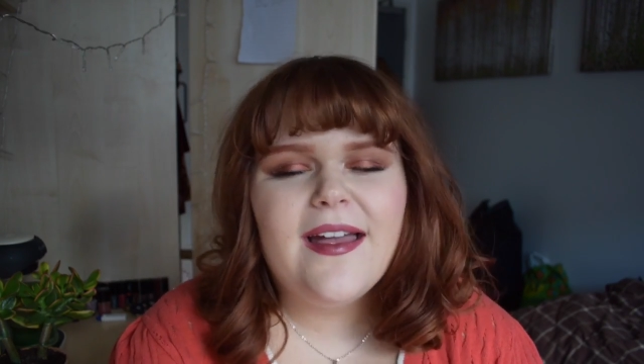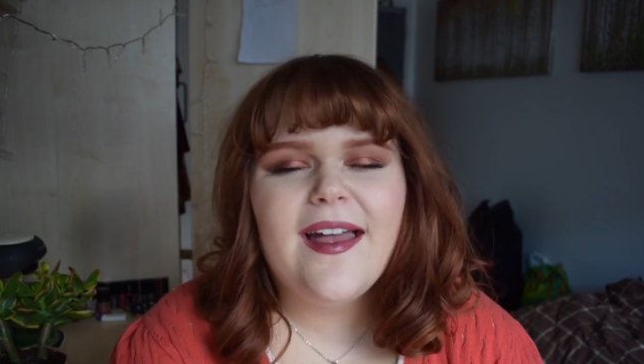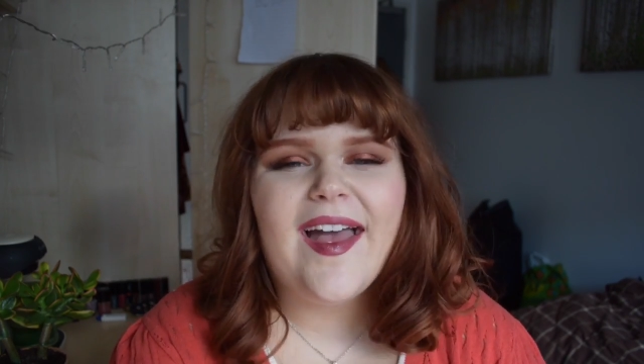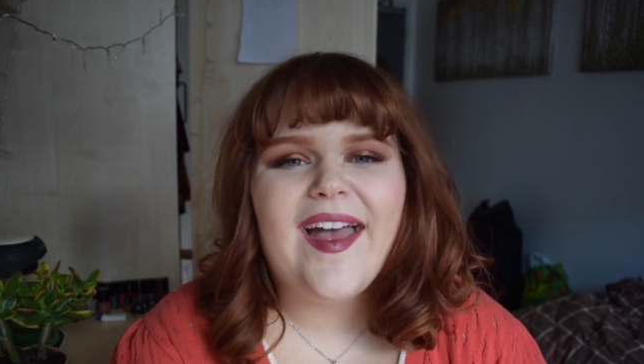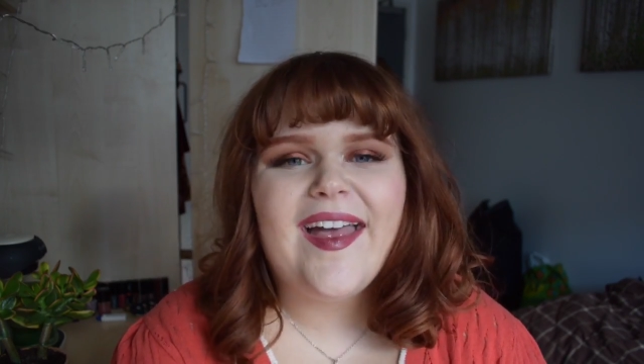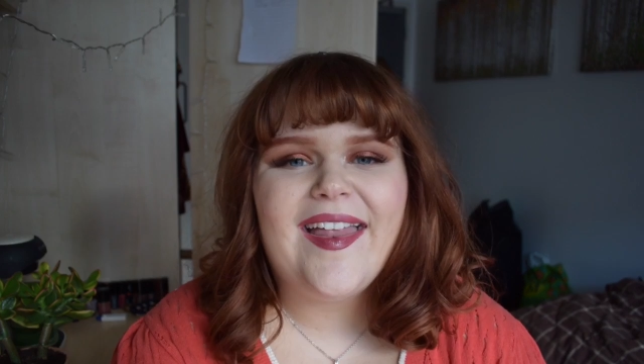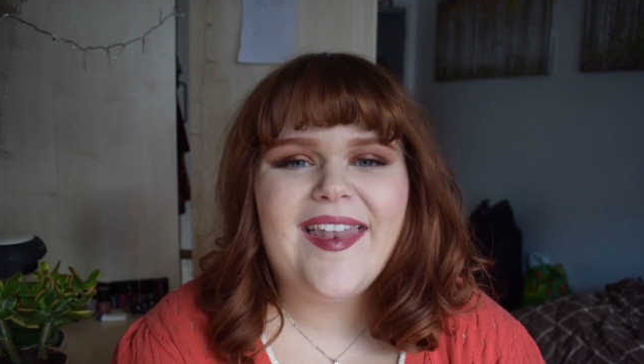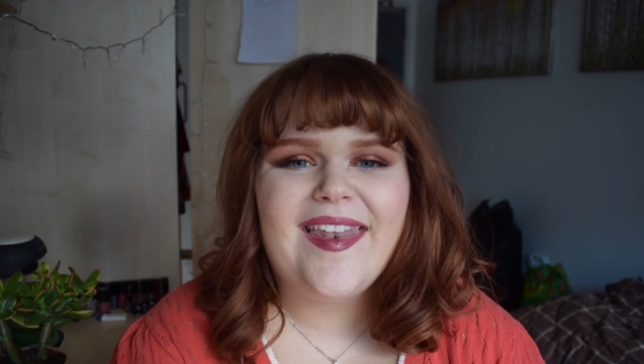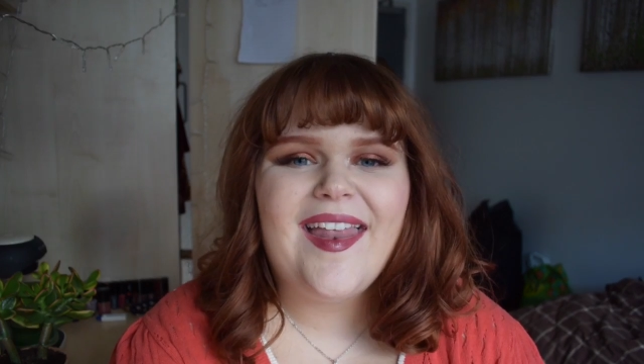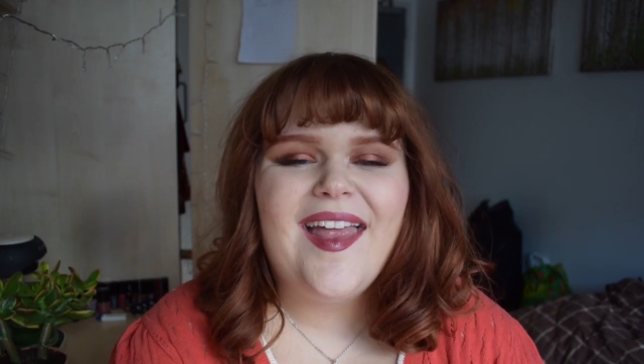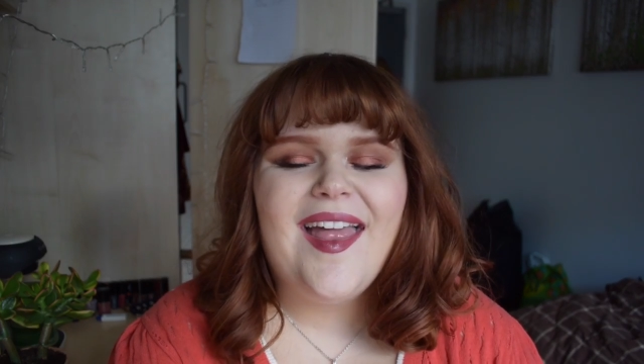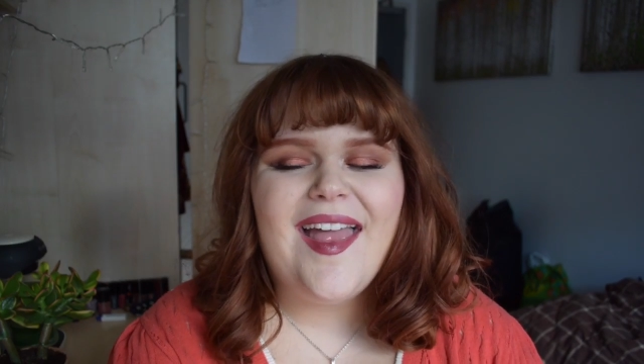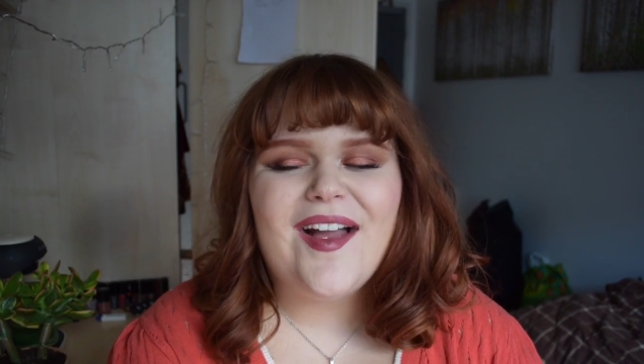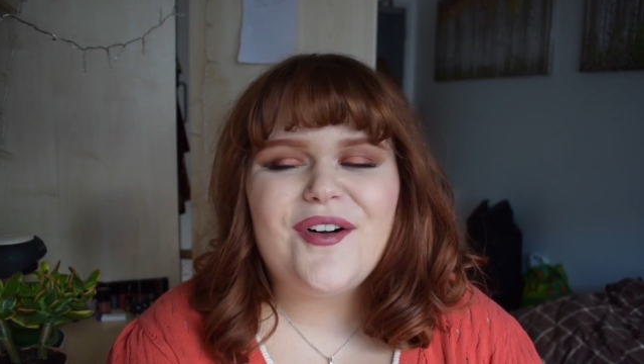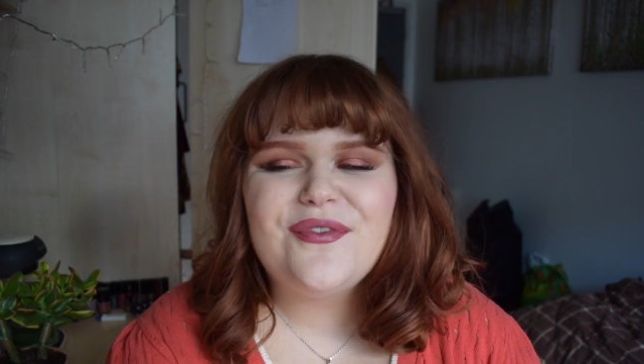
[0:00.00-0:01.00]
And
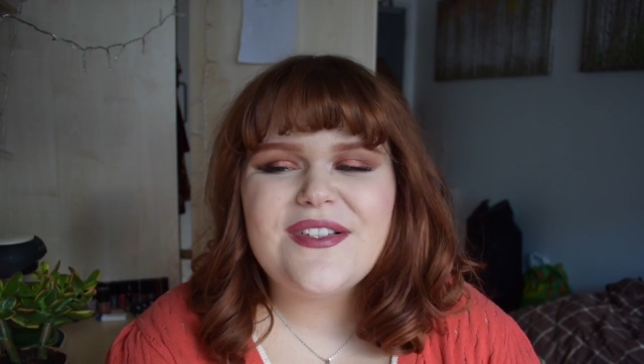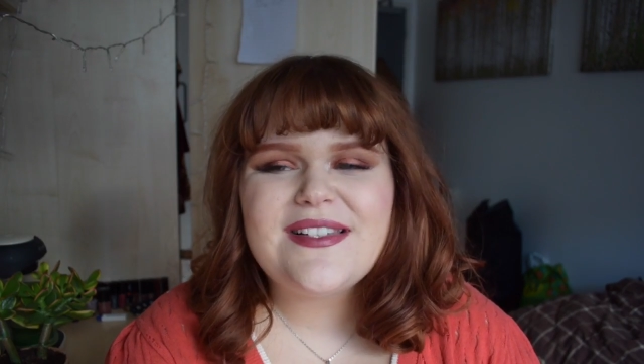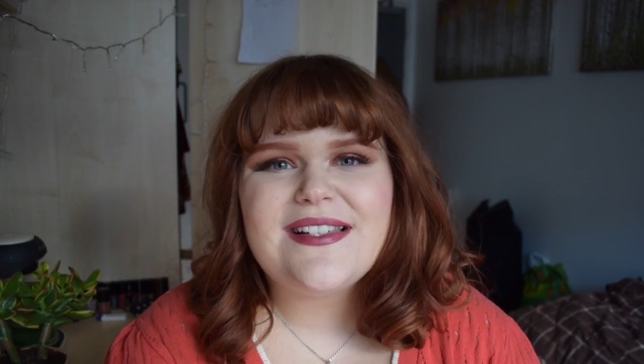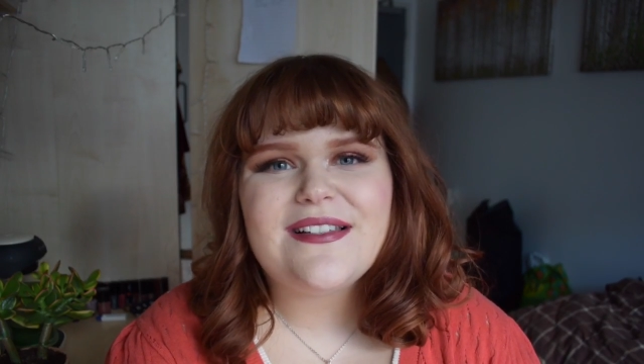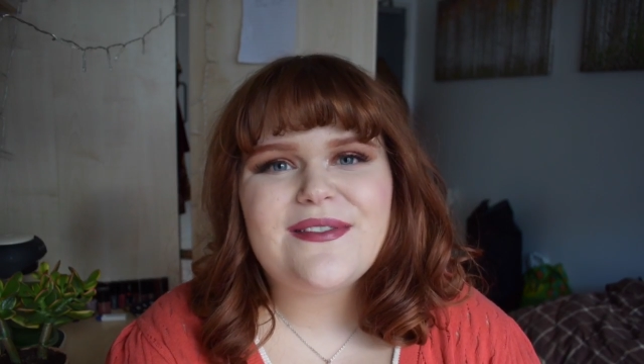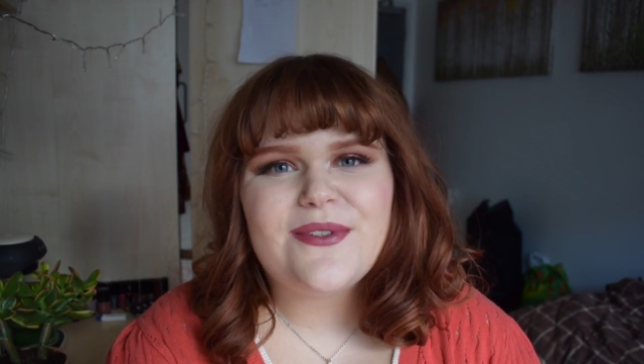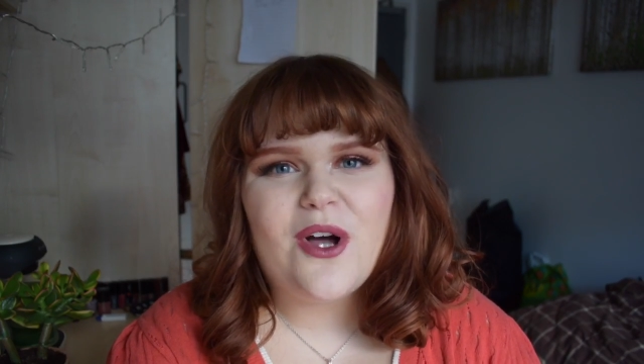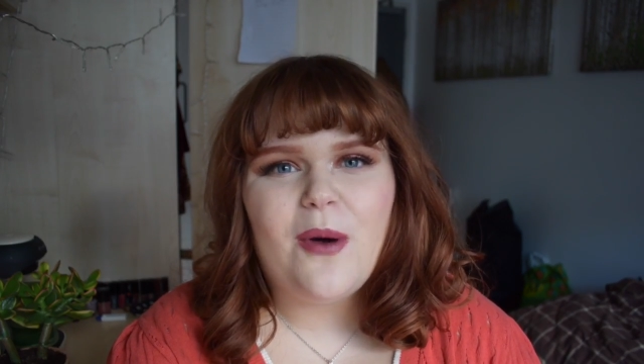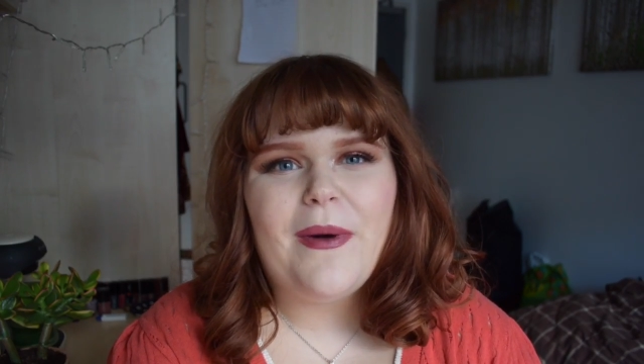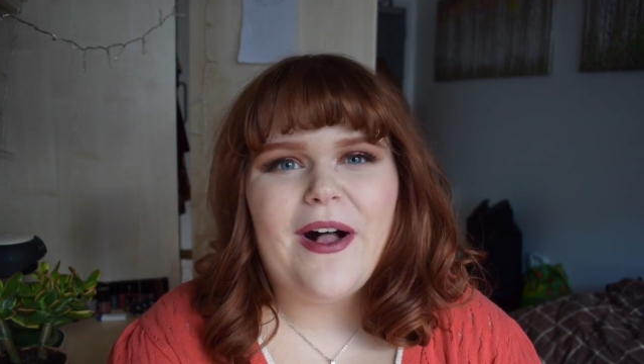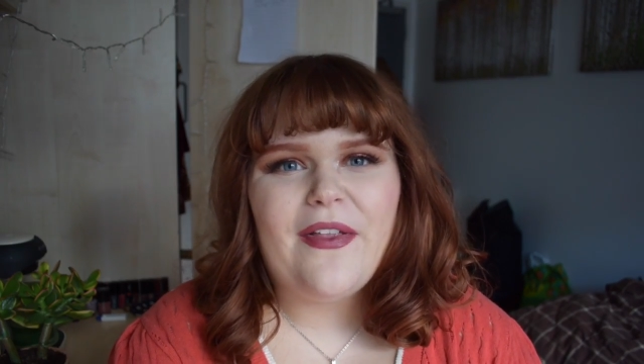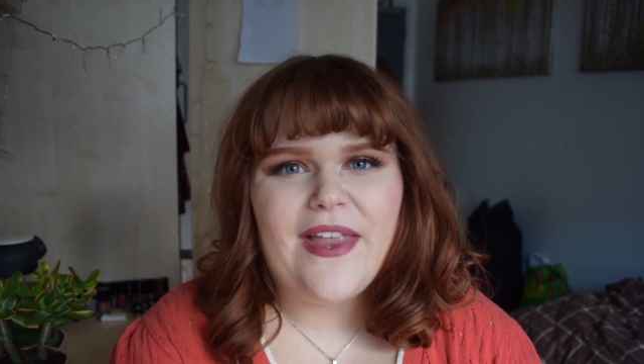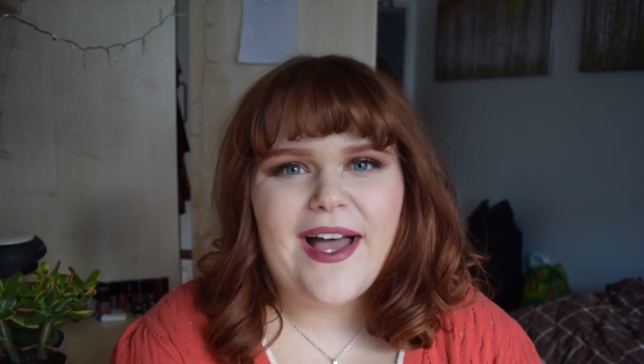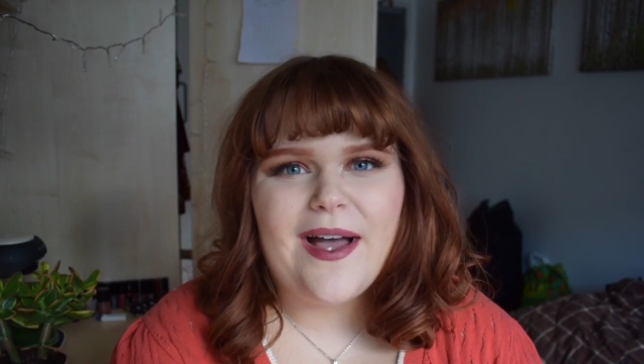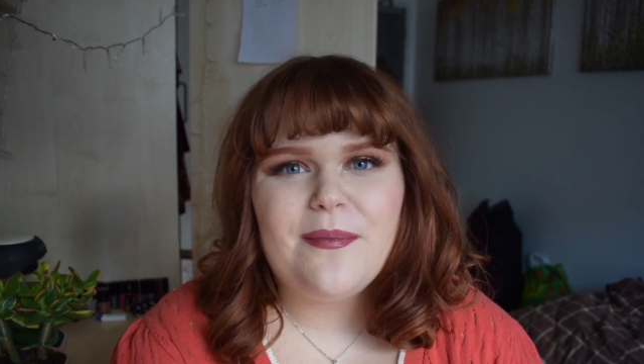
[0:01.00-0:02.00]
obviously it's not
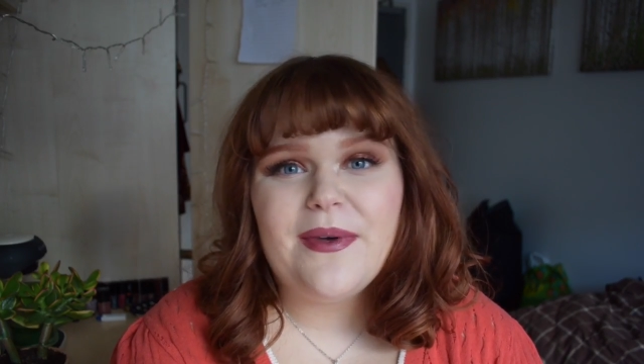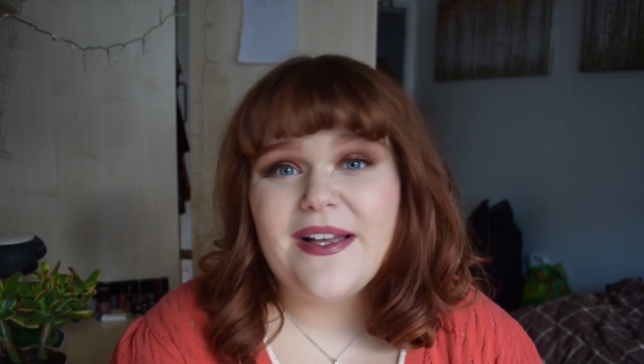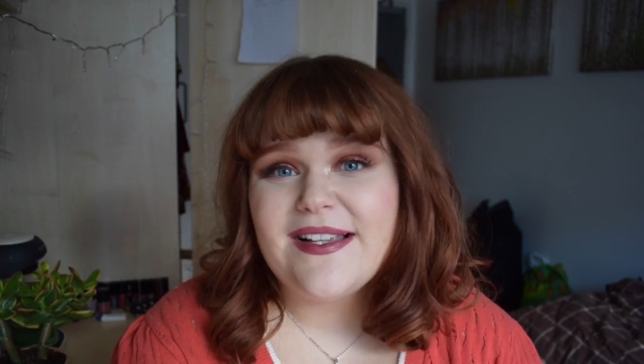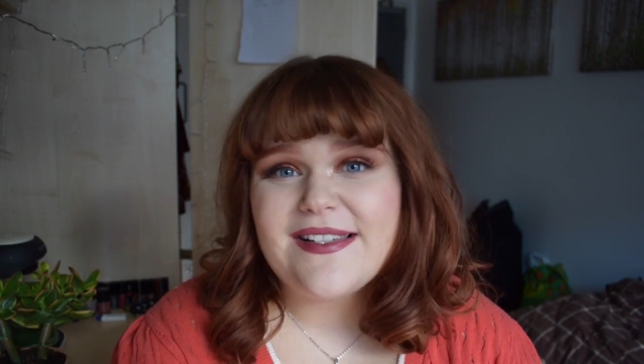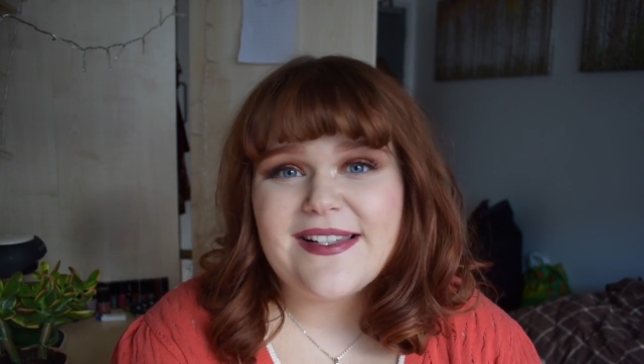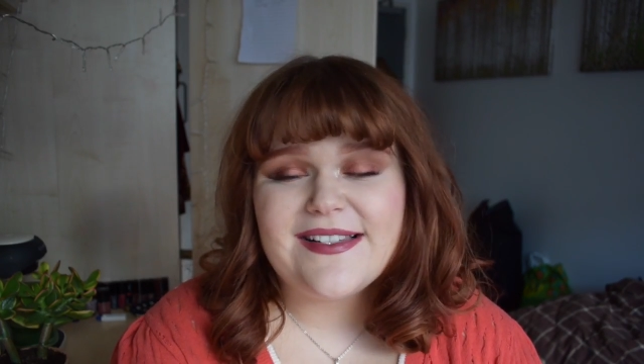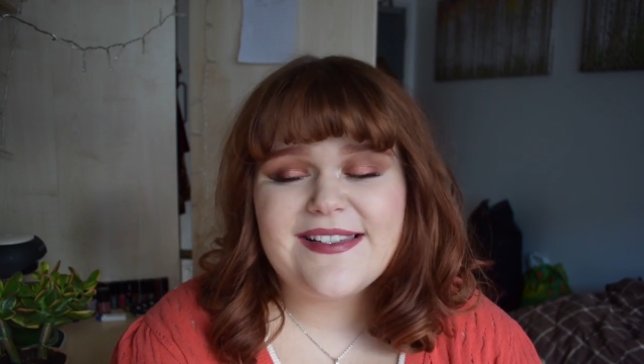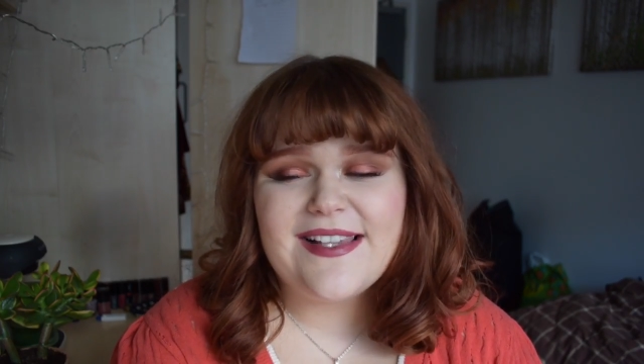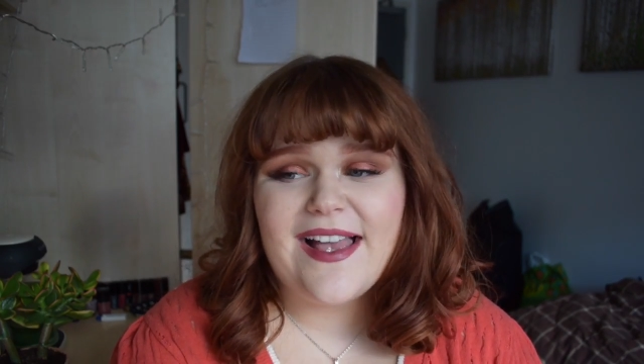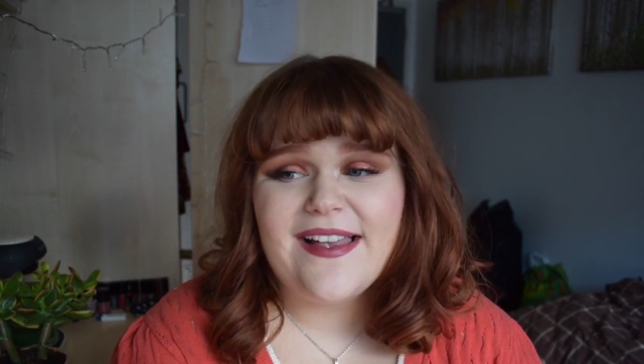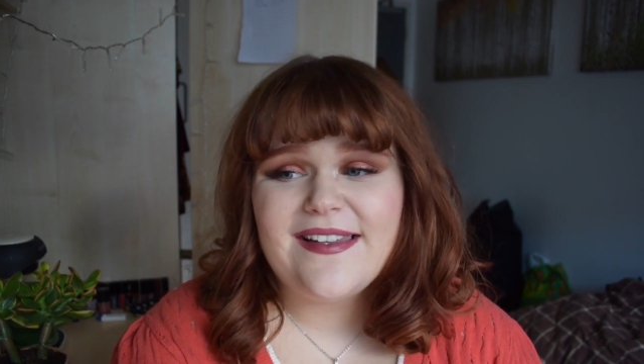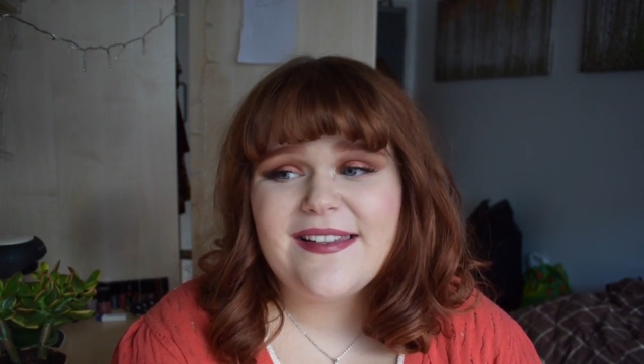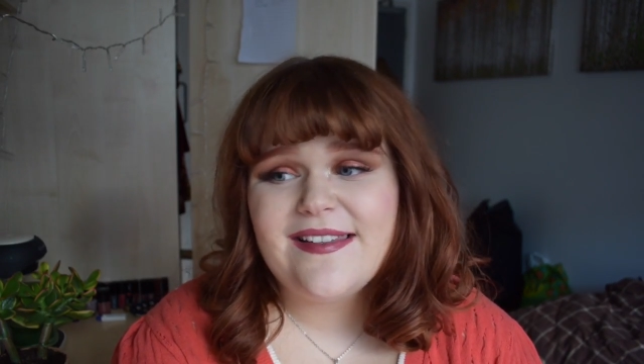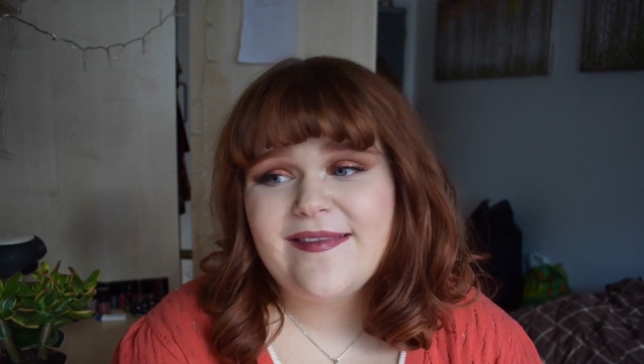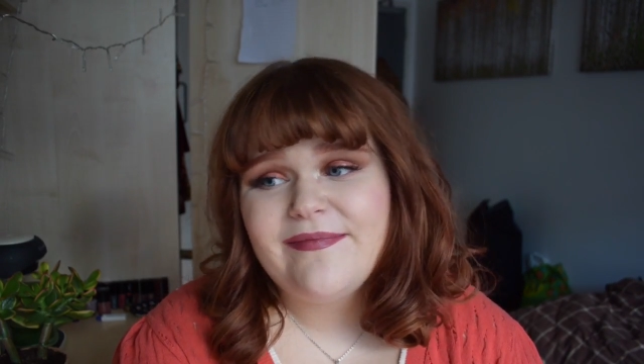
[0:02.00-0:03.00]
about that, but as I said,